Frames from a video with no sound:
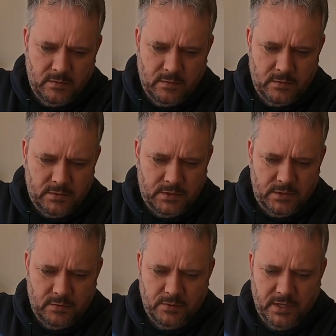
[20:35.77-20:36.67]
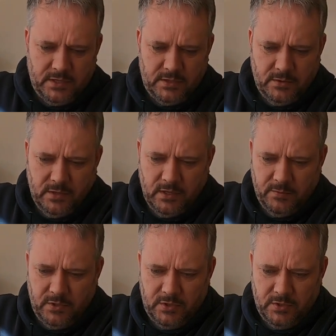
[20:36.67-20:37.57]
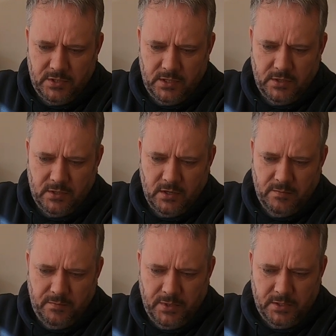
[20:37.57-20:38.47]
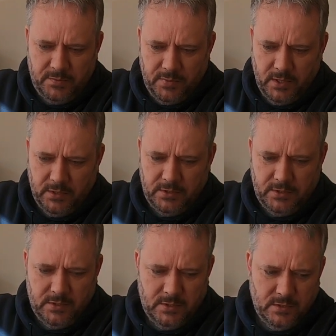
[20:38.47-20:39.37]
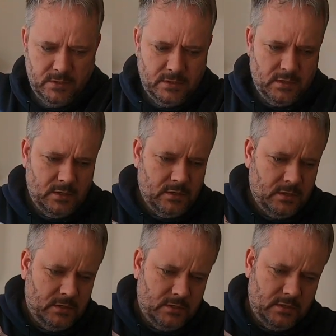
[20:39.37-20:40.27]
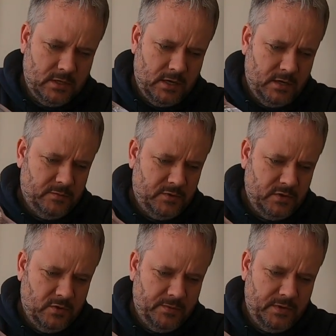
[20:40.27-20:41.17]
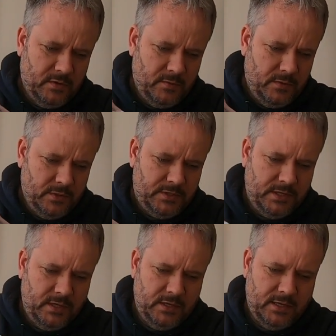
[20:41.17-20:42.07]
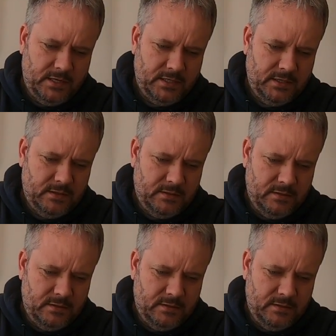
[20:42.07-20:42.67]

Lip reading: water to all that soil, and we should see the compost pots start absorbing the water as it